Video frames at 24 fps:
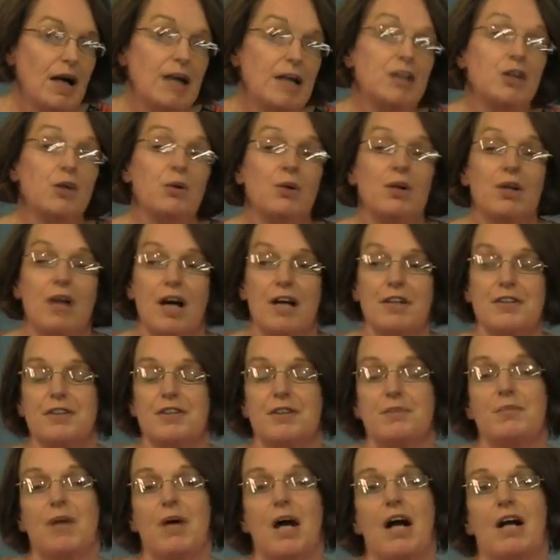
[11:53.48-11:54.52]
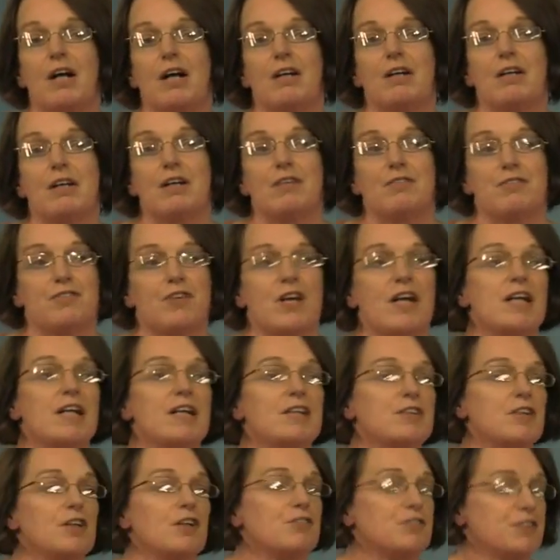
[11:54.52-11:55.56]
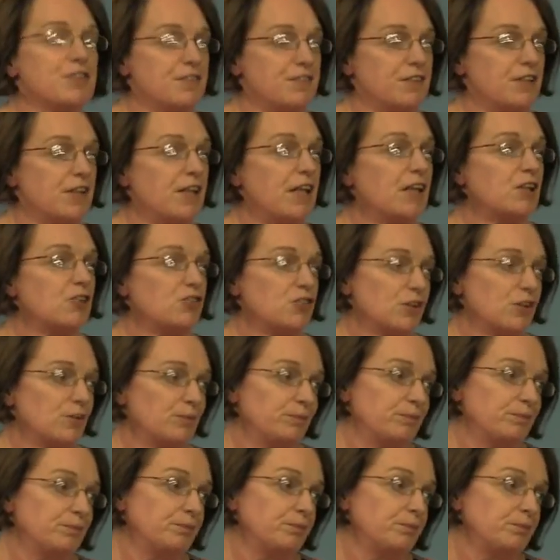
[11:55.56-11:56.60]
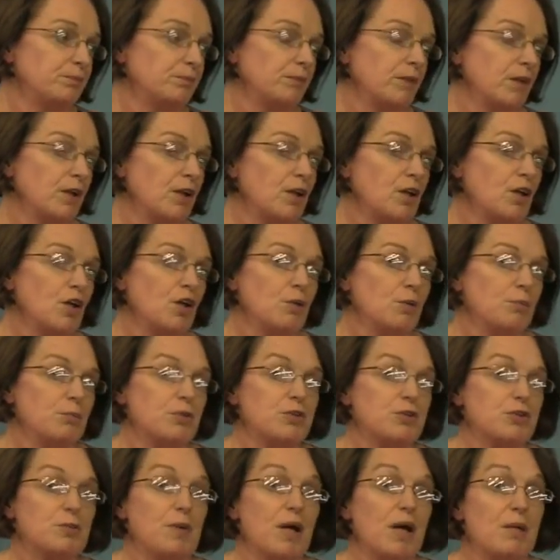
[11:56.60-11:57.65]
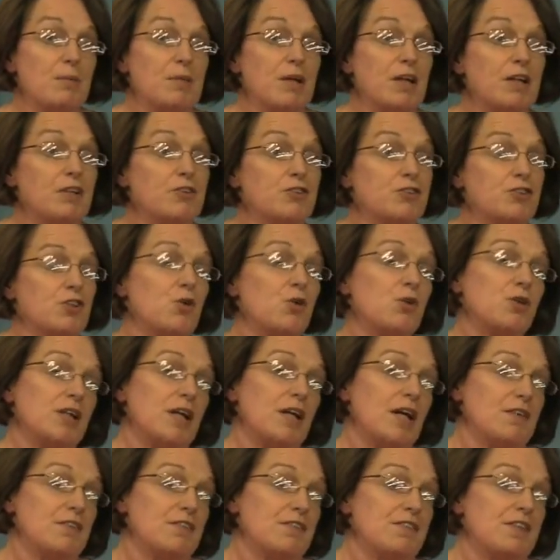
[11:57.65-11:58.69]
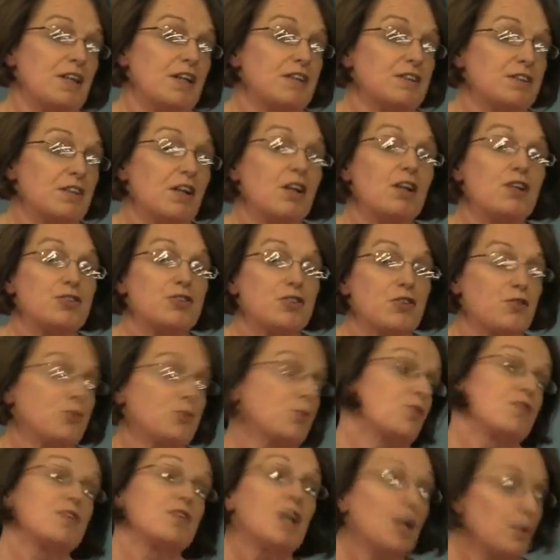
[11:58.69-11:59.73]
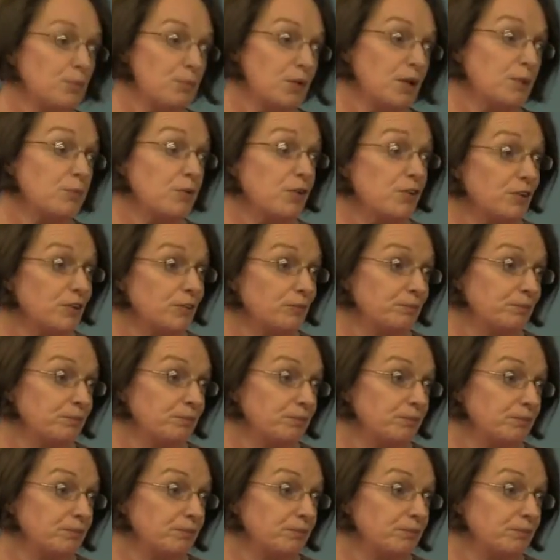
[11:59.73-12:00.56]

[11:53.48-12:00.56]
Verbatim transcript: I know a lot of them are afraid of disconnection, but to my mind, Tony, as a Scientologist, was not my brother.